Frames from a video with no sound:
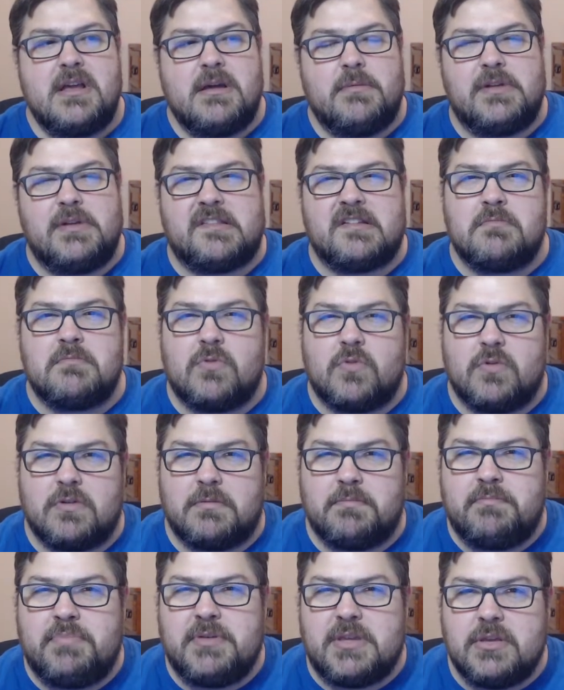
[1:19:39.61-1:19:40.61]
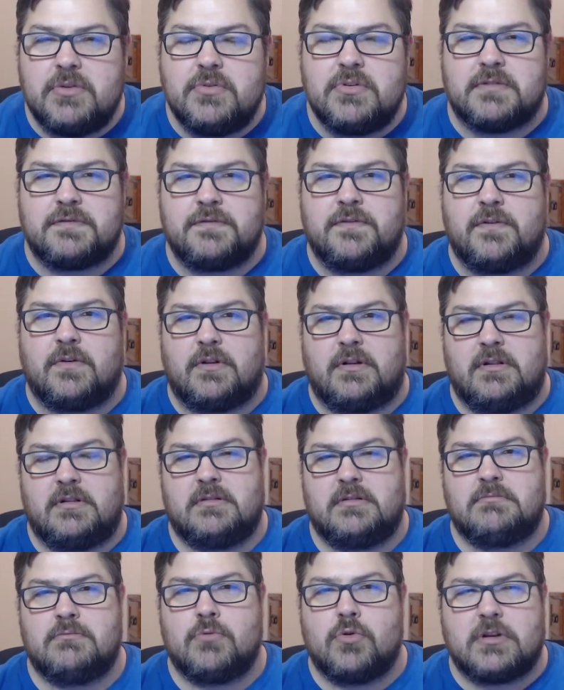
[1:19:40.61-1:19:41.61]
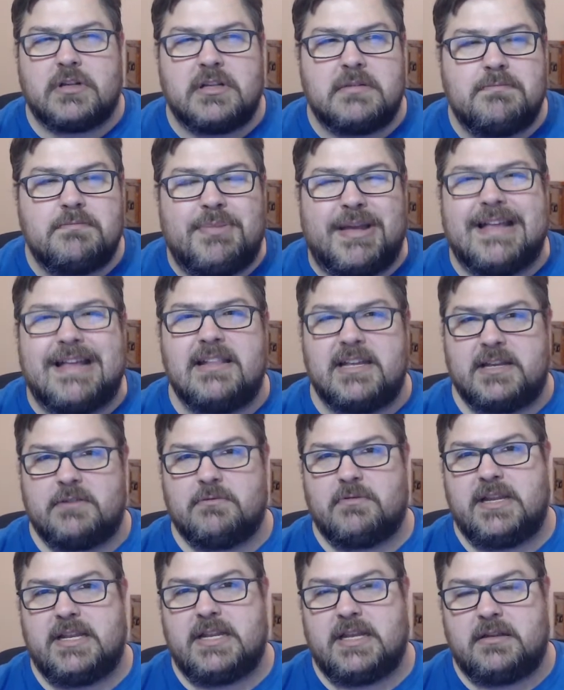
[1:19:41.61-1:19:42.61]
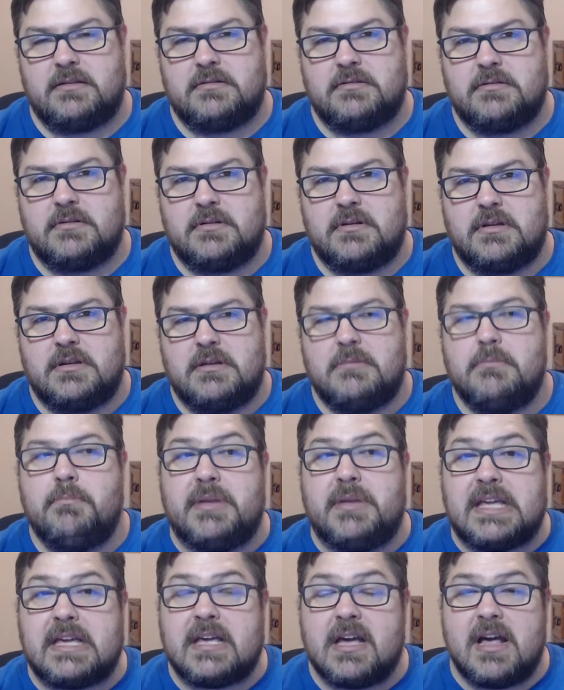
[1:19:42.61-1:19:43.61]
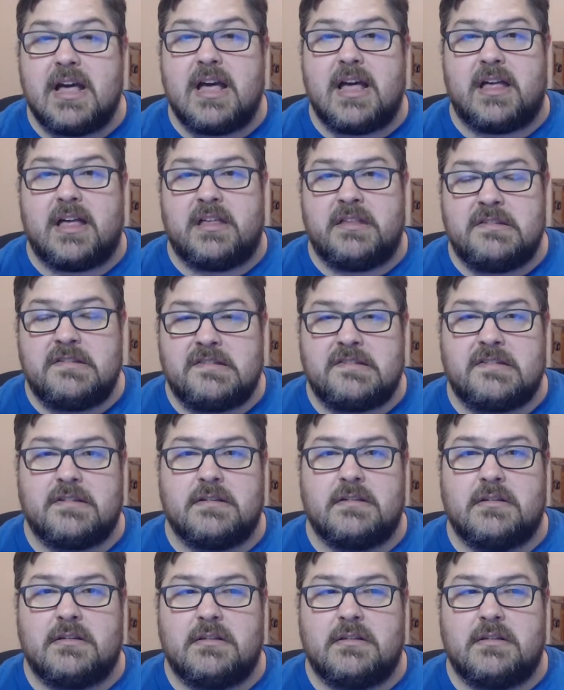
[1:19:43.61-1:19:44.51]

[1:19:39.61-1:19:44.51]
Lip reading: but it's a more beautiful, more compelling reading, because